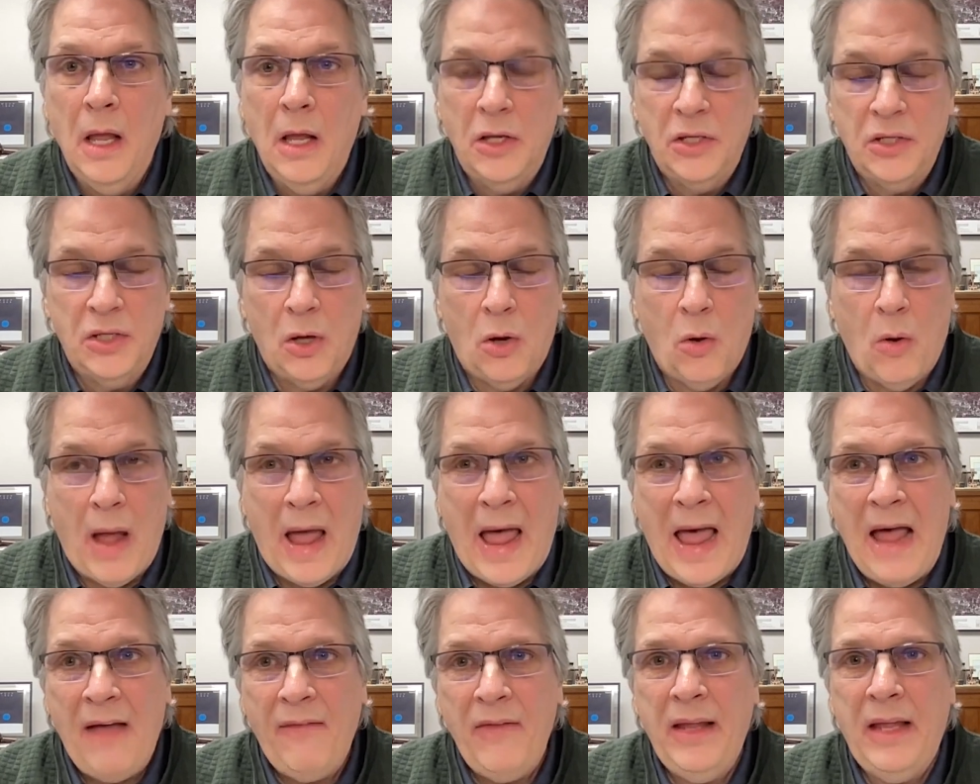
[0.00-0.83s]
So
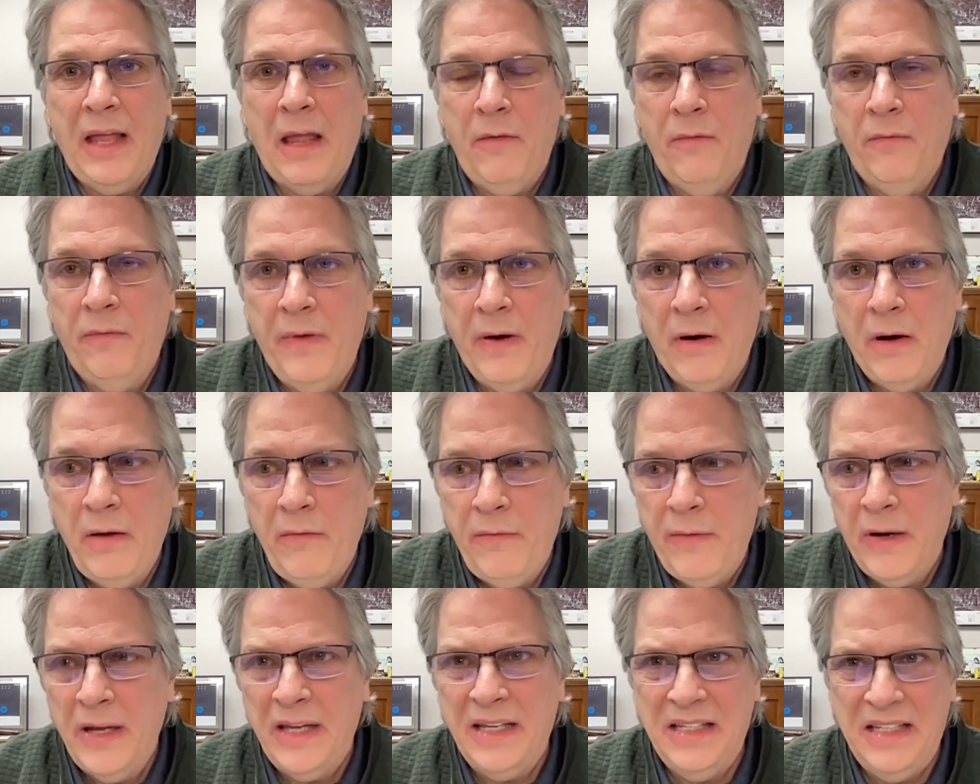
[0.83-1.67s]
having a very,
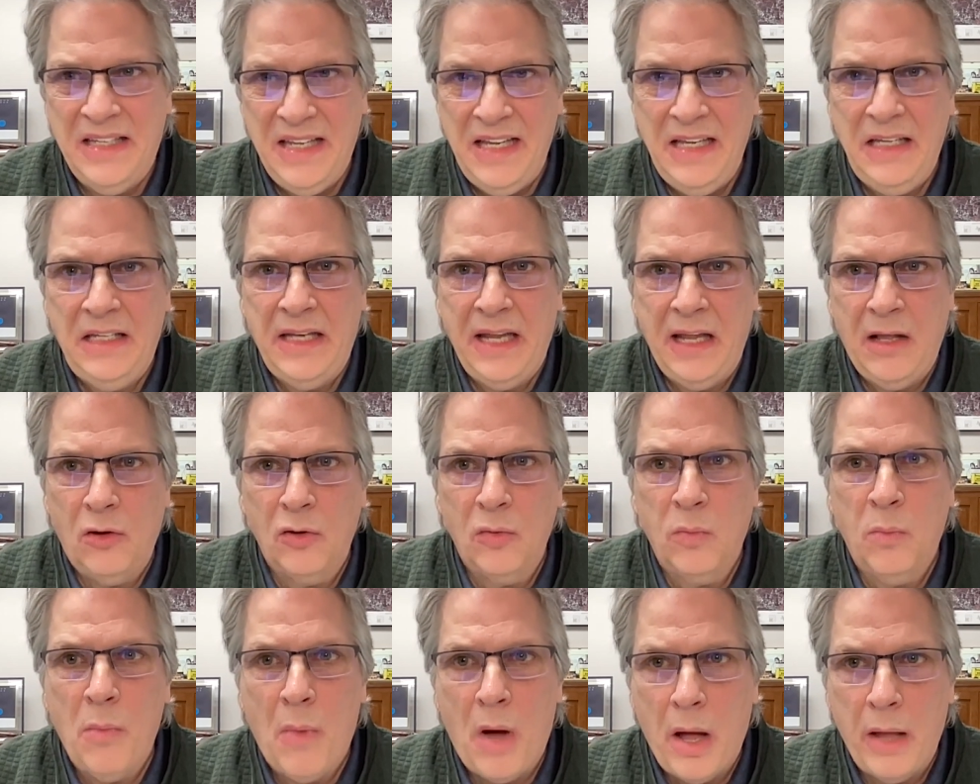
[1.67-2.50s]
very
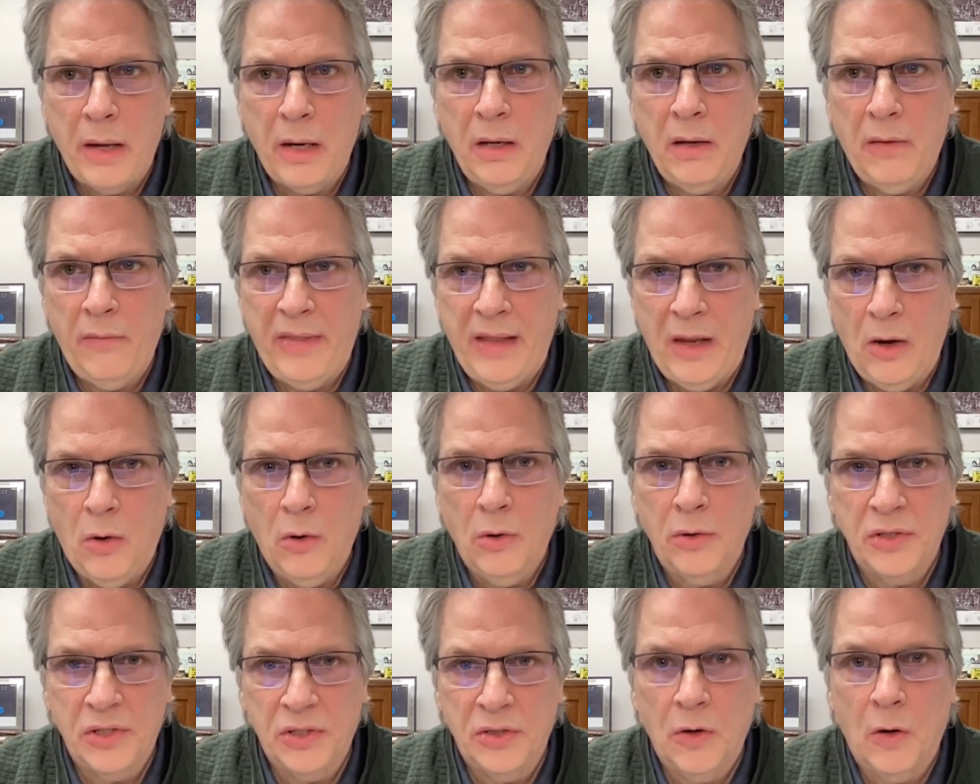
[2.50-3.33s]
detailed model of the
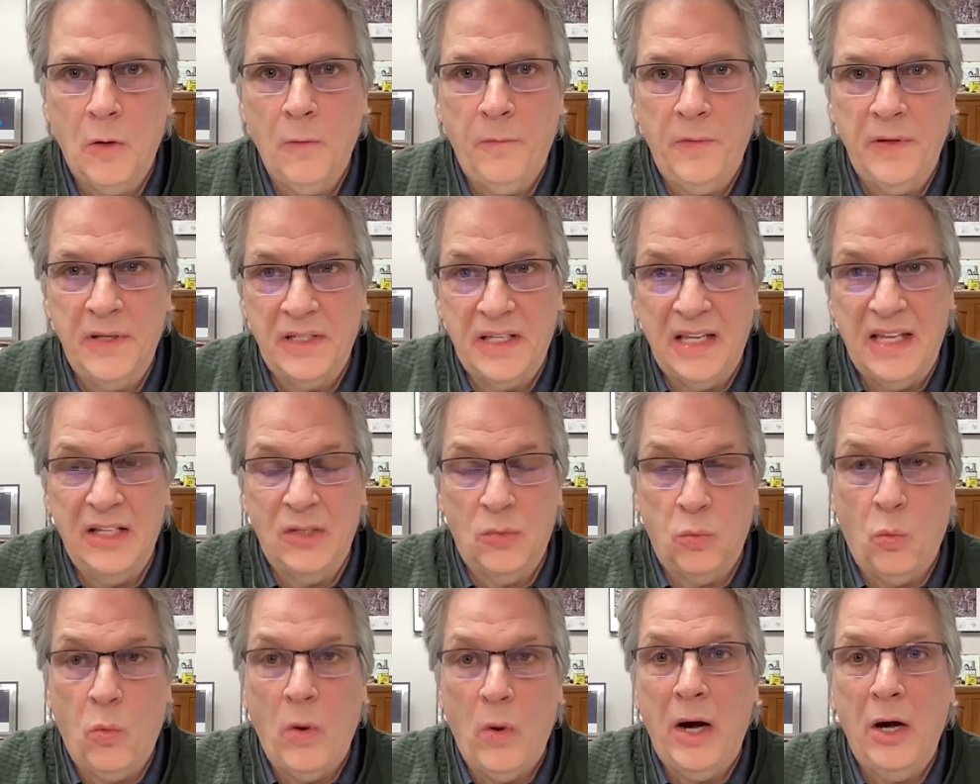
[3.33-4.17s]
Earth's surface
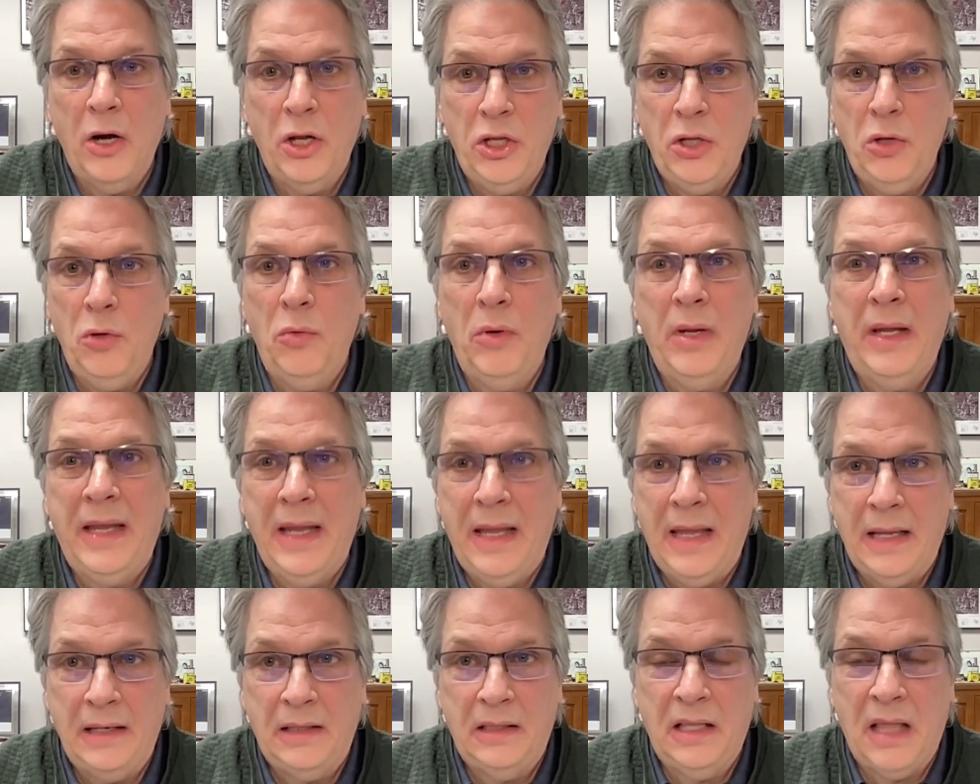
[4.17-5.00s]
is where you
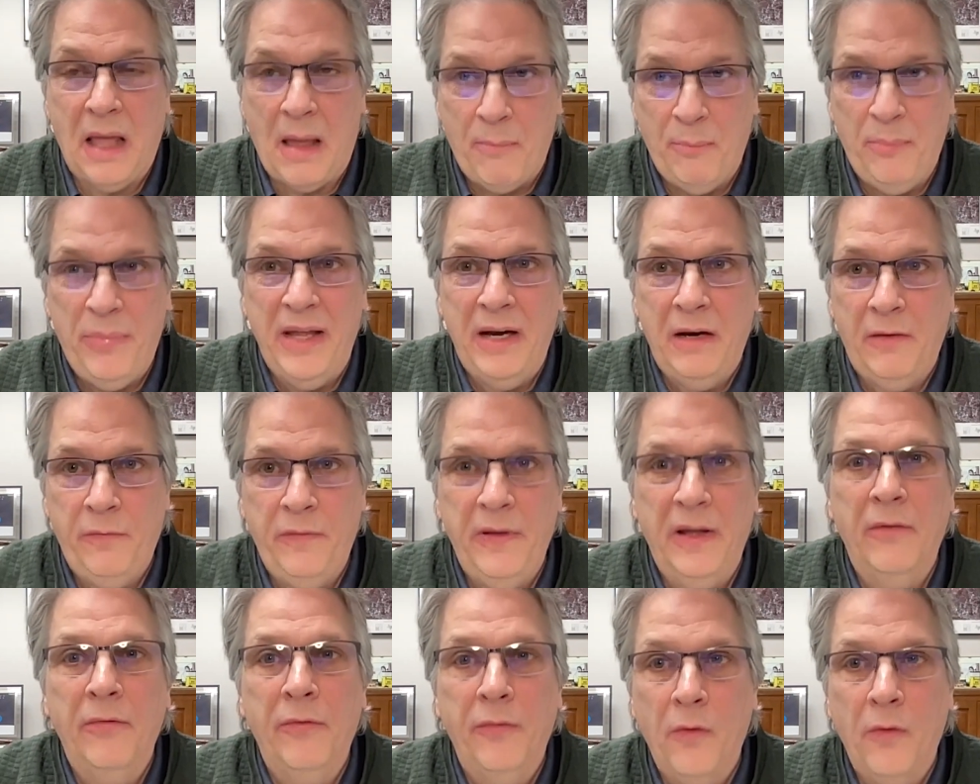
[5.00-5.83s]
get that benefit